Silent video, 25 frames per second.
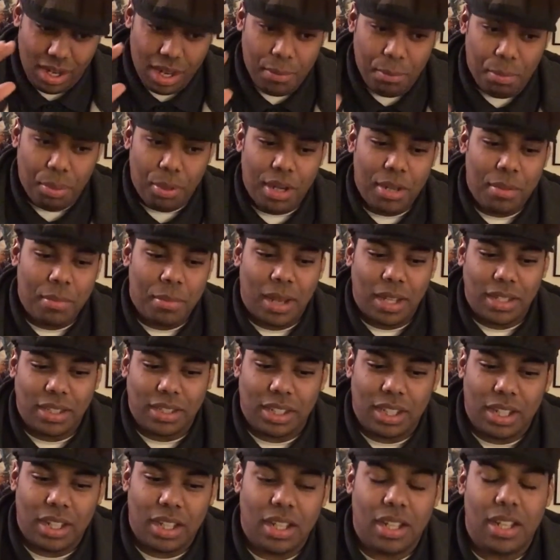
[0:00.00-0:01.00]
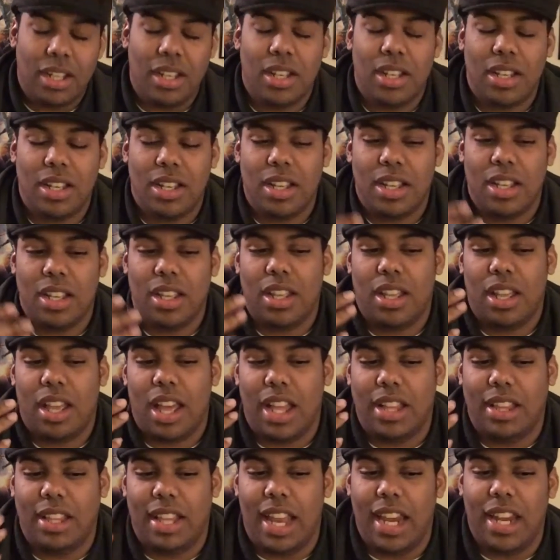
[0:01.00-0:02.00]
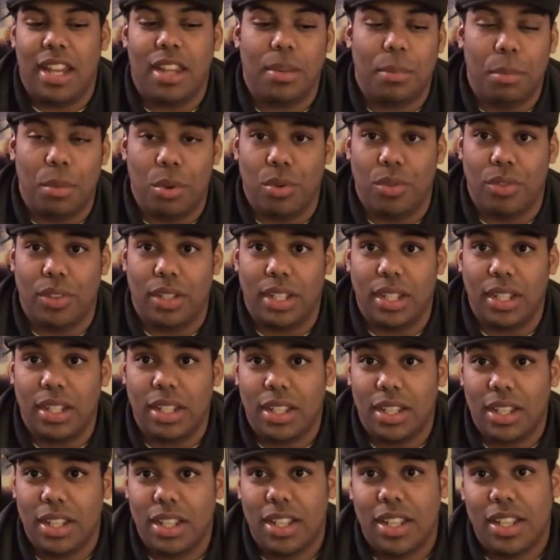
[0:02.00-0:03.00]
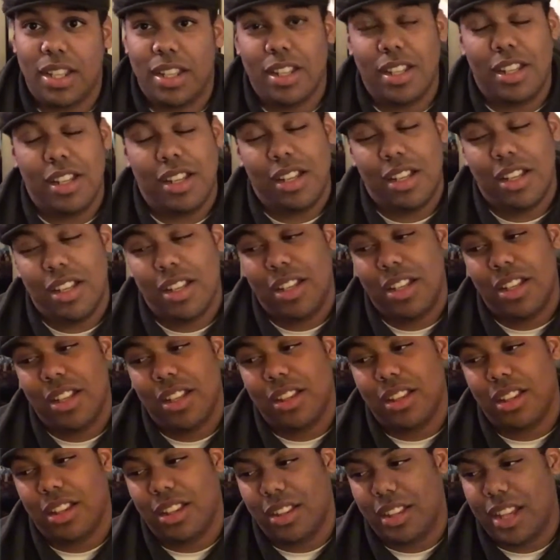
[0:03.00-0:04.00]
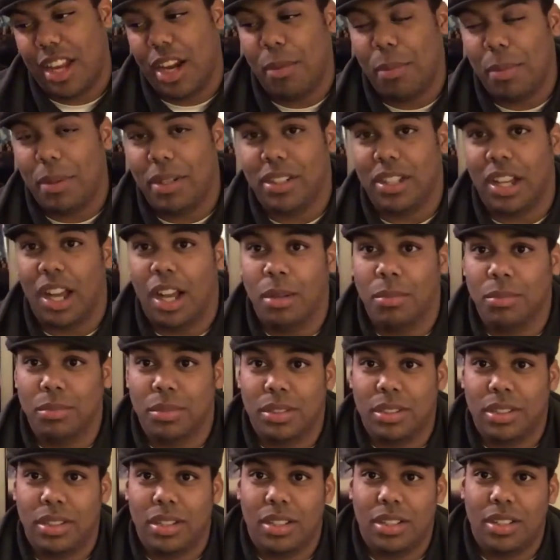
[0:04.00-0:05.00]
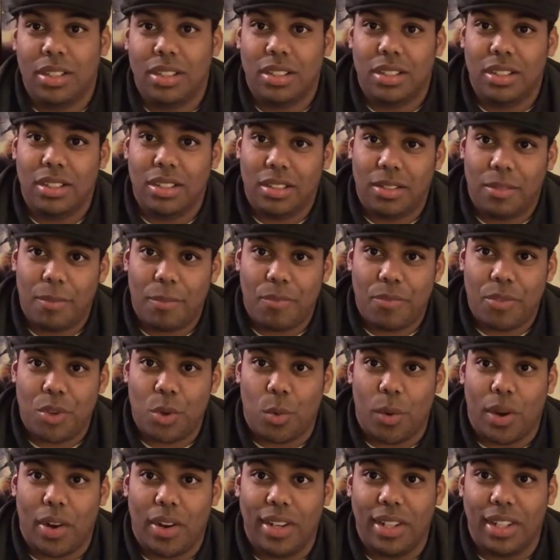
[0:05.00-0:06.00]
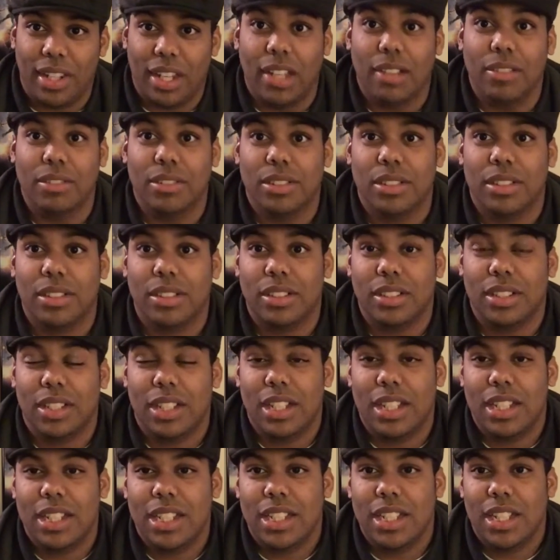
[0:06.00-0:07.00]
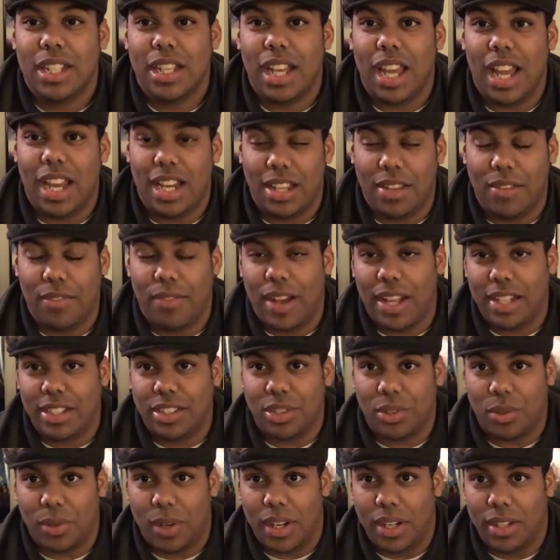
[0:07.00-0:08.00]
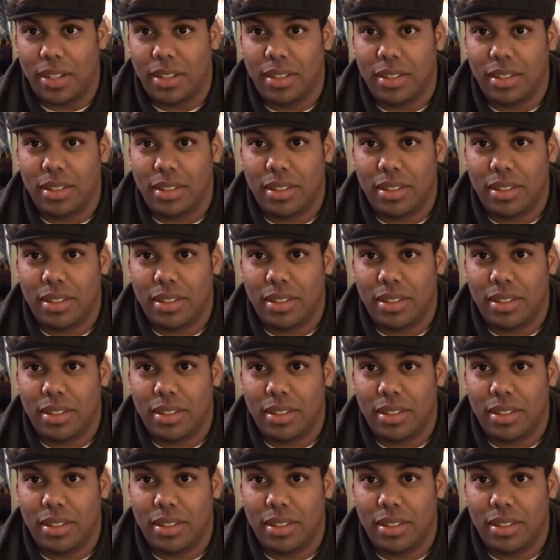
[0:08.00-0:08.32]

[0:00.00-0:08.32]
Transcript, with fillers: And pretty much at the end of the movie, the therapist comes to where he lives and he invites her in